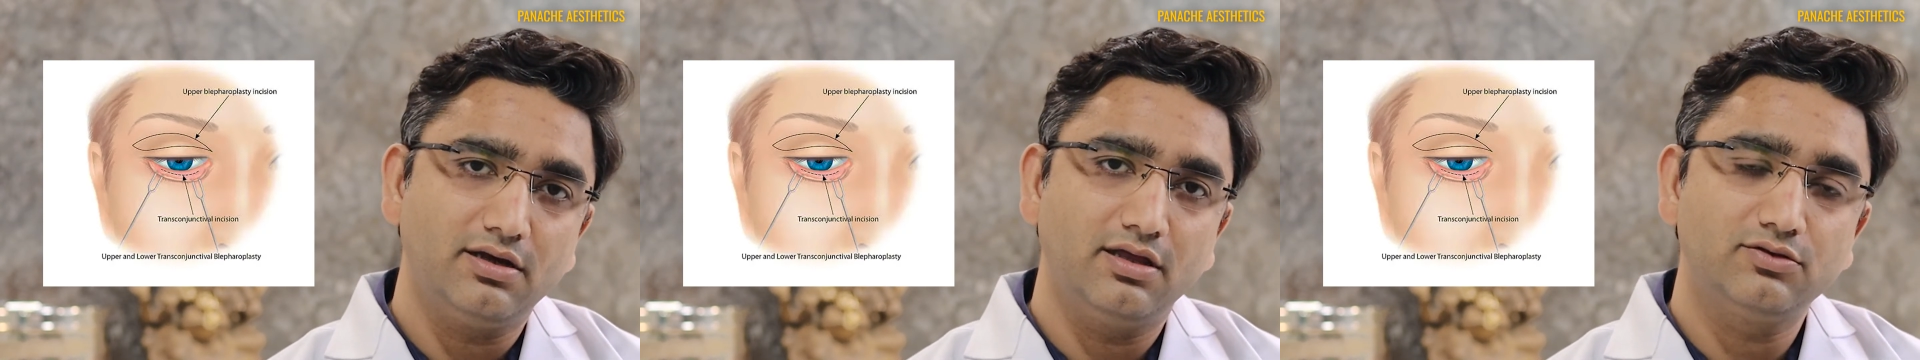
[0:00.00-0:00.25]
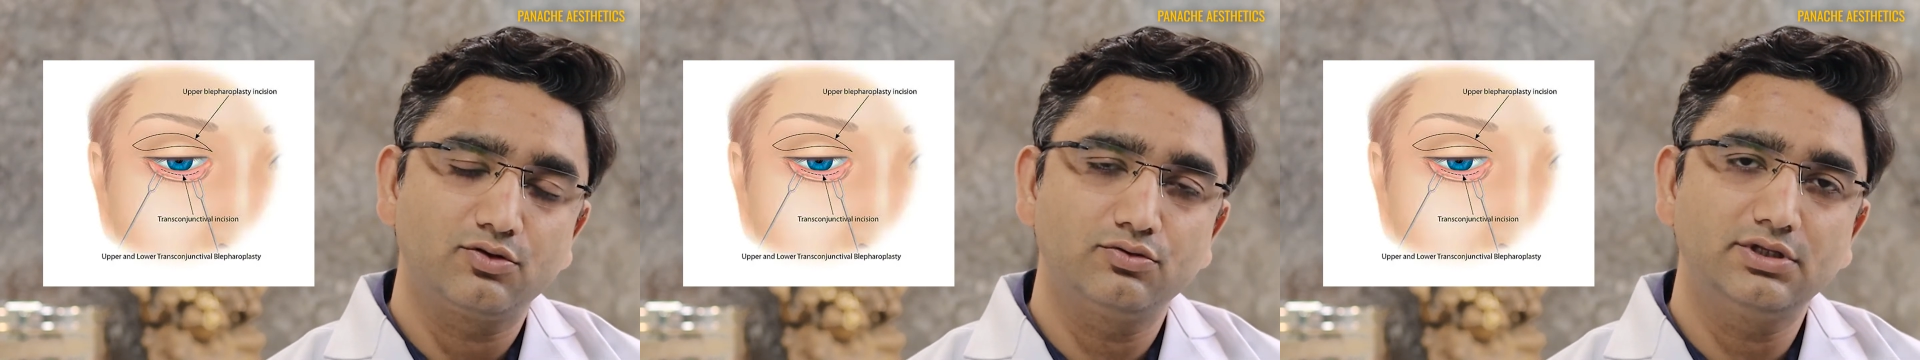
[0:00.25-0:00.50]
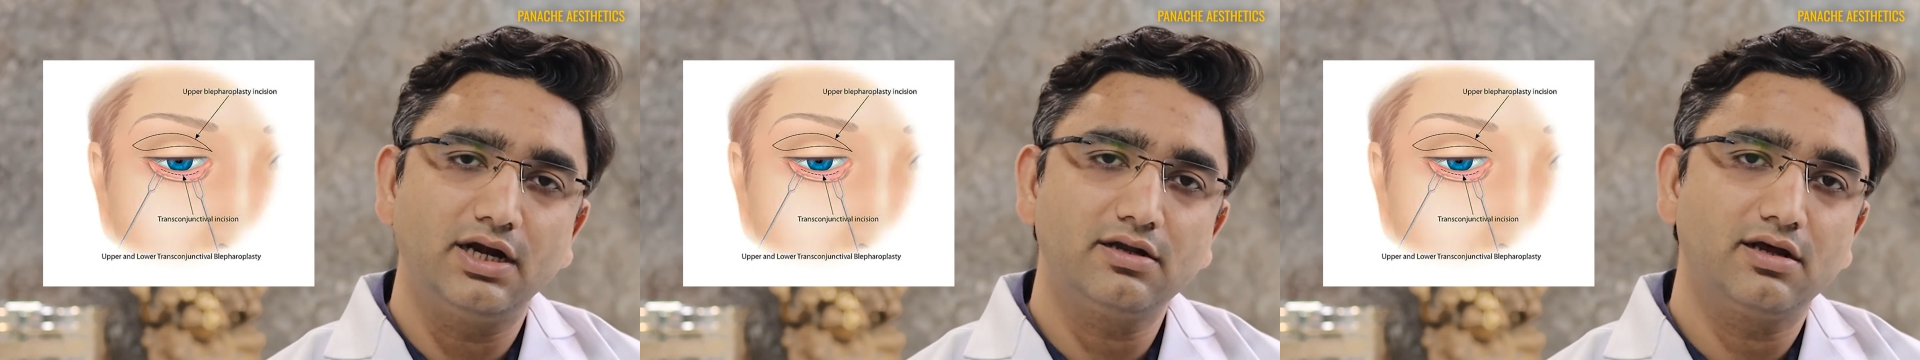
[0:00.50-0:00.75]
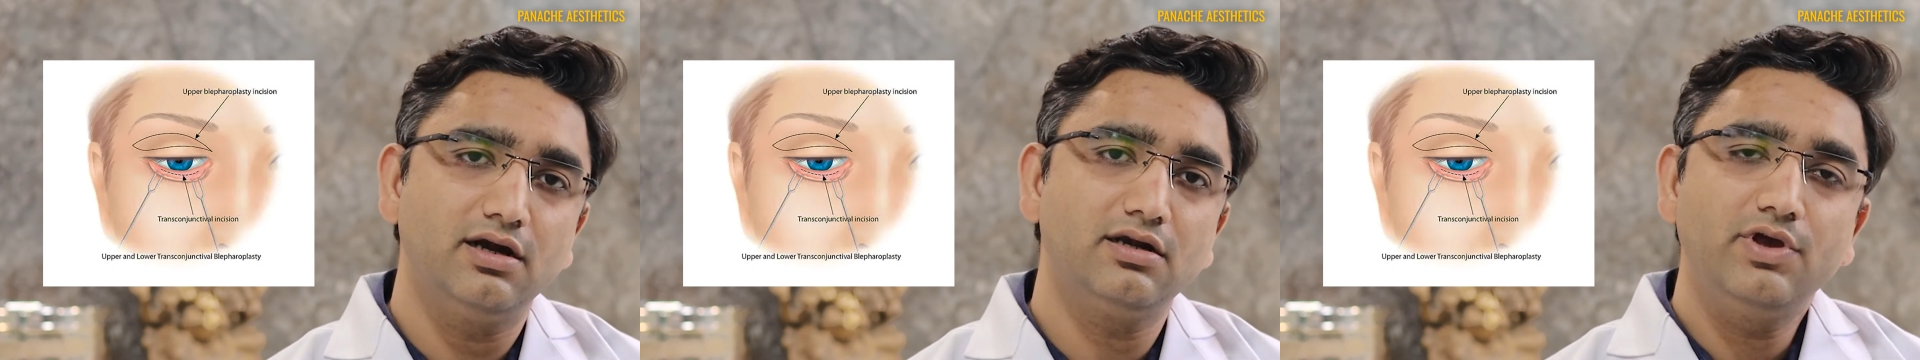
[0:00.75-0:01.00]
and through
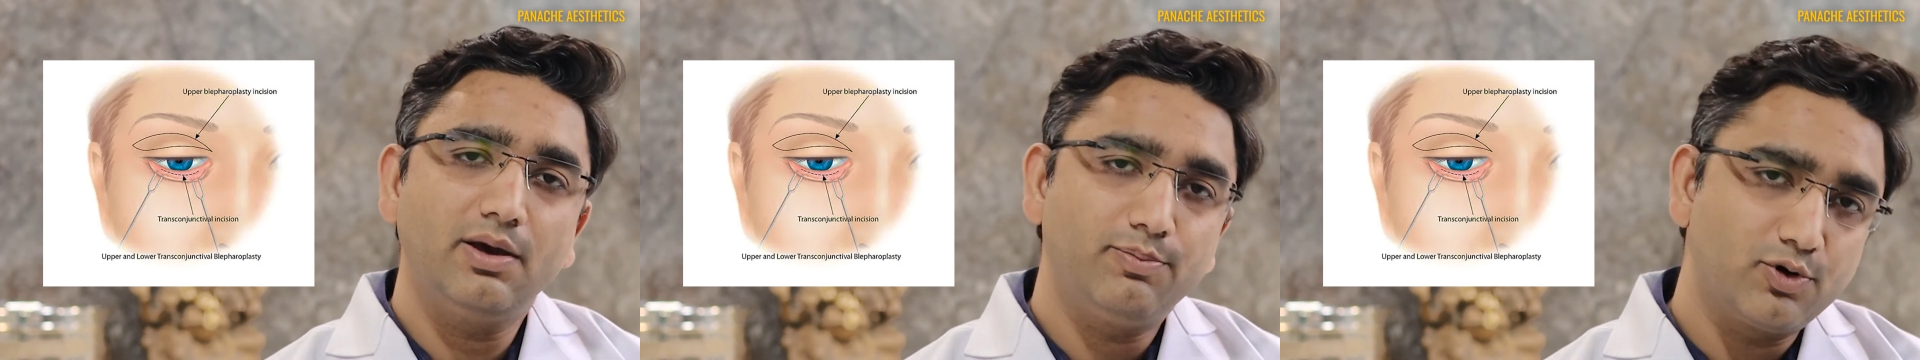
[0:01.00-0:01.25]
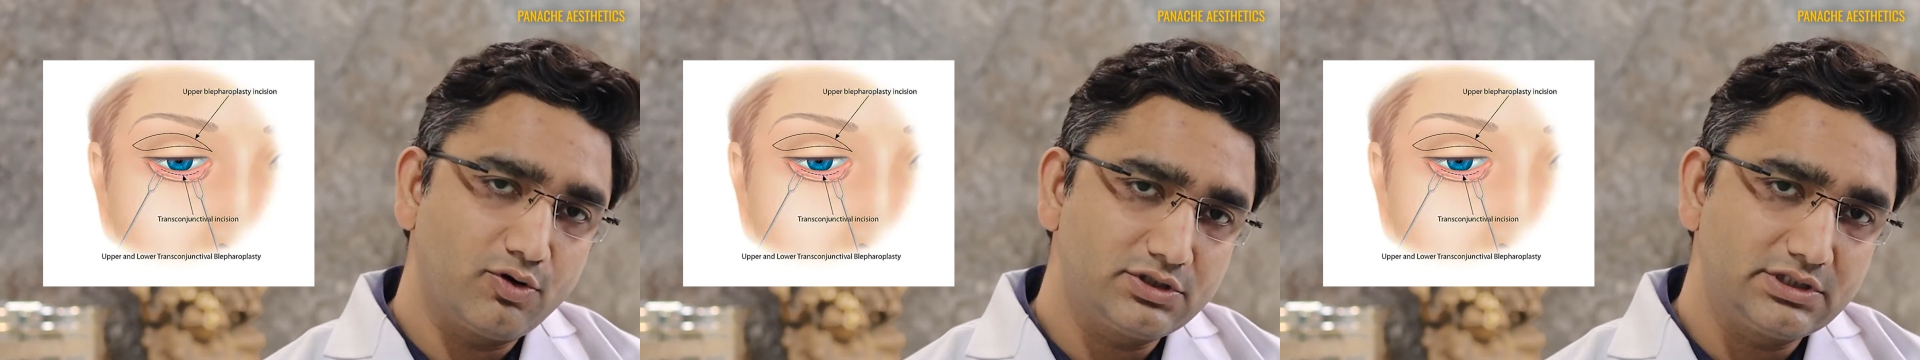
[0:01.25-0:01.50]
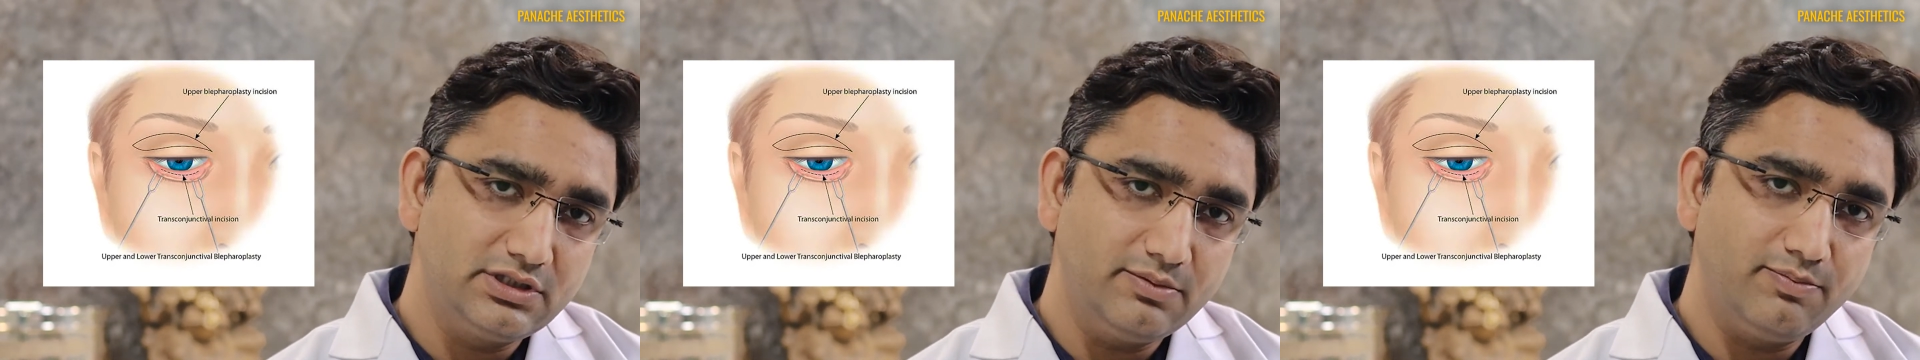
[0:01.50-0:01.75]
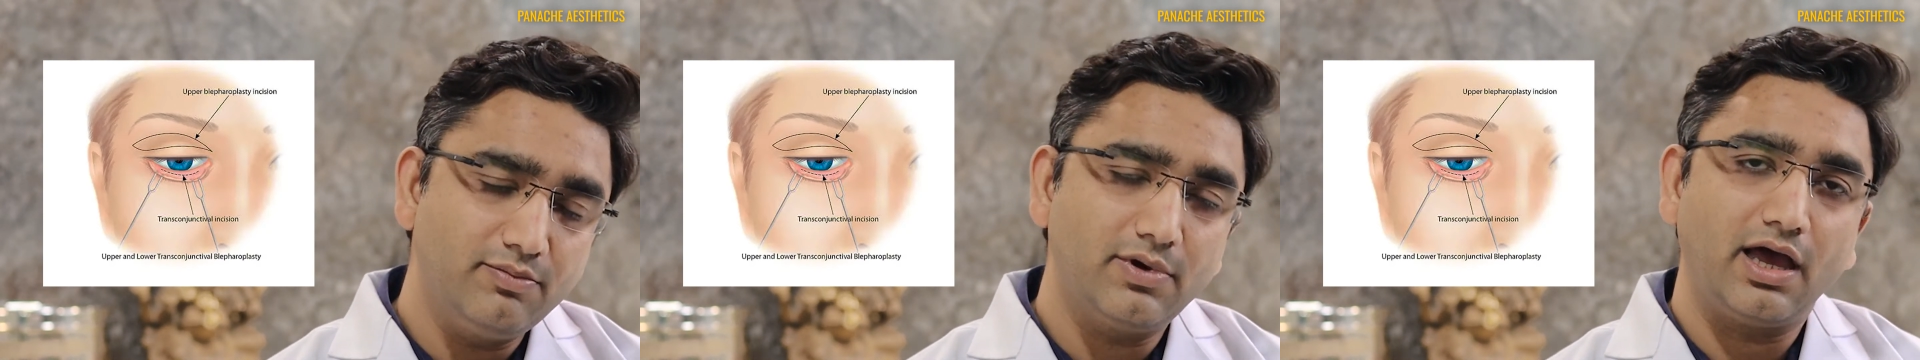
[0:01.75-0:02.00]
that cut we approach
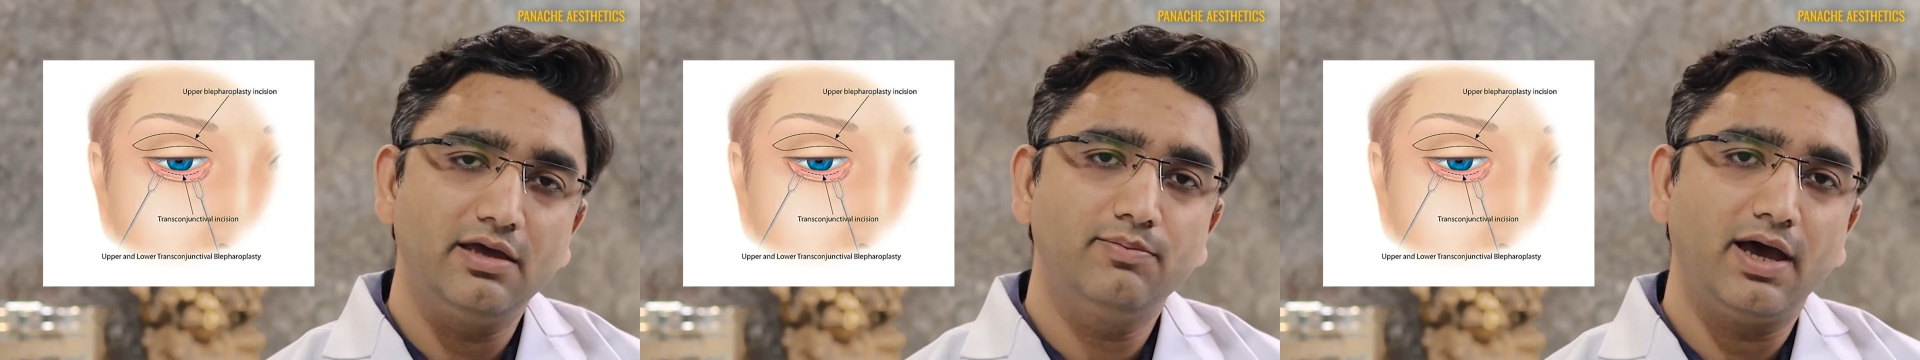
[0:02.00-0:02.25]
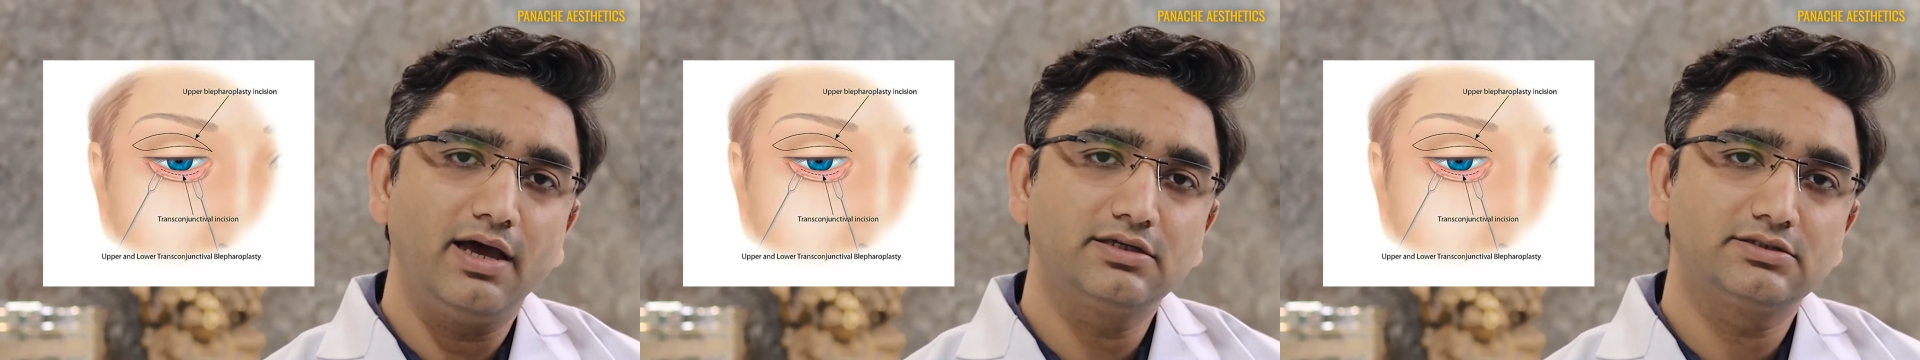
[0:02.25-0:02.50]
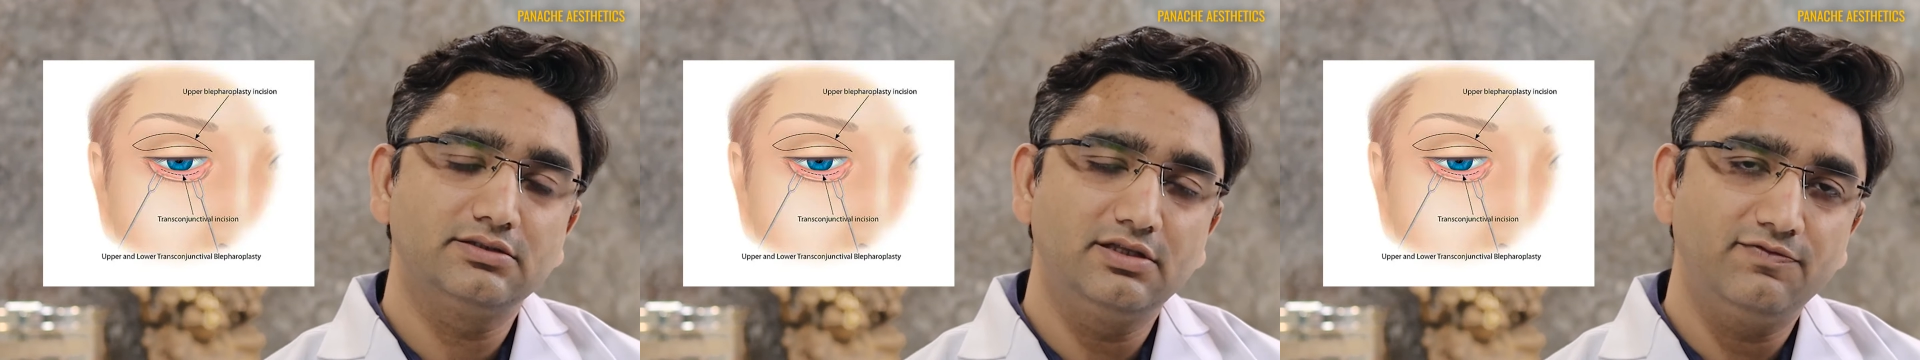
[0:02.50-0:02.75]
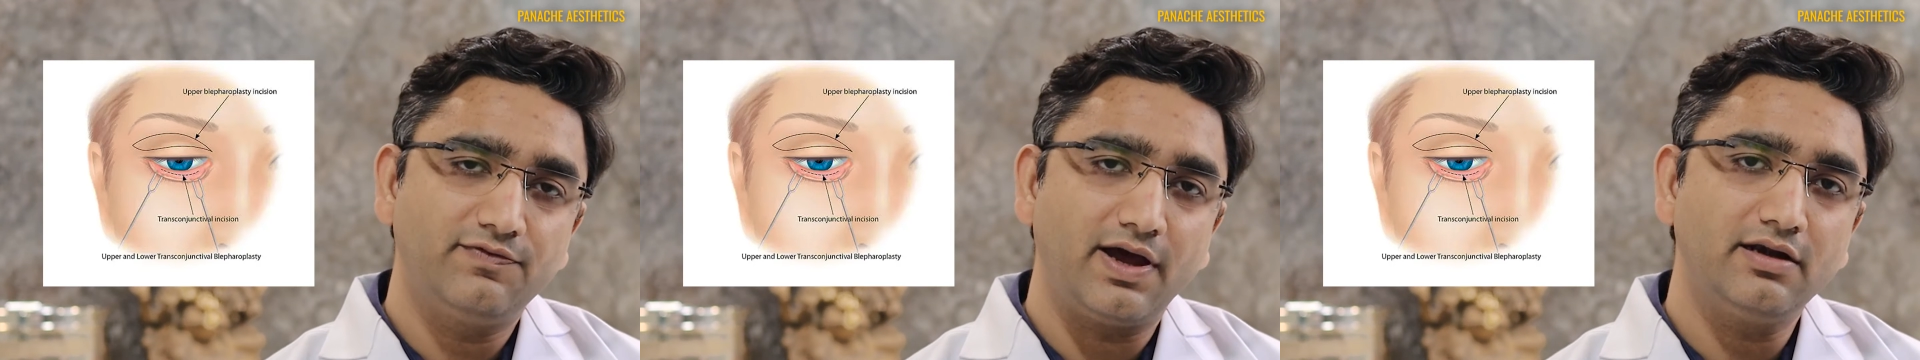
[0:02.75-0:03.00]
the eye bags,
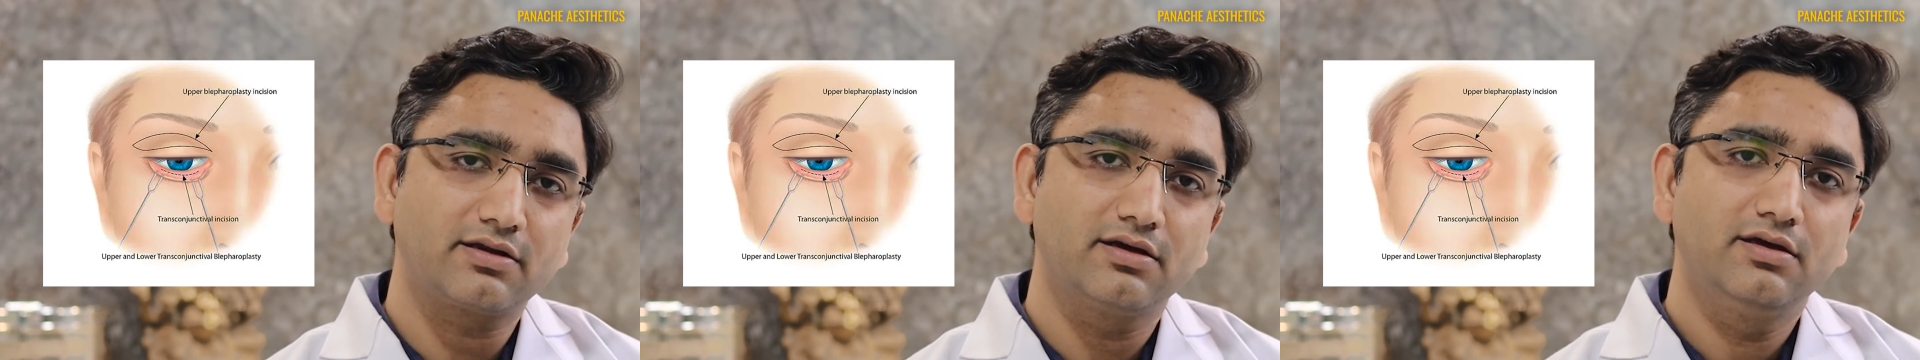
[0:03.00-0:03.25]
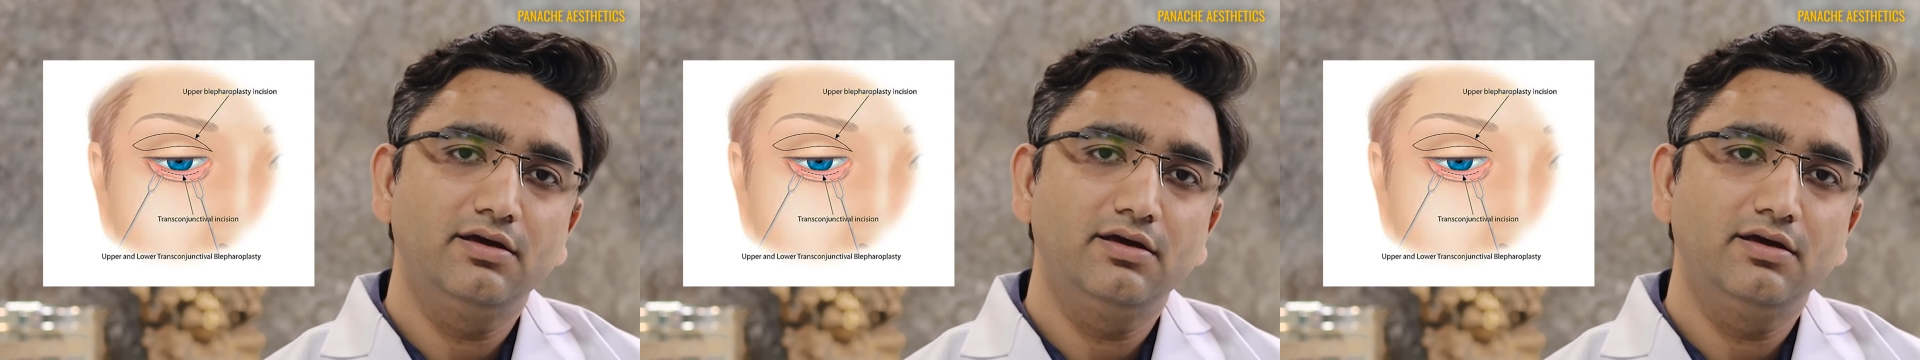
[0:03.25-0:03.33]
the fat,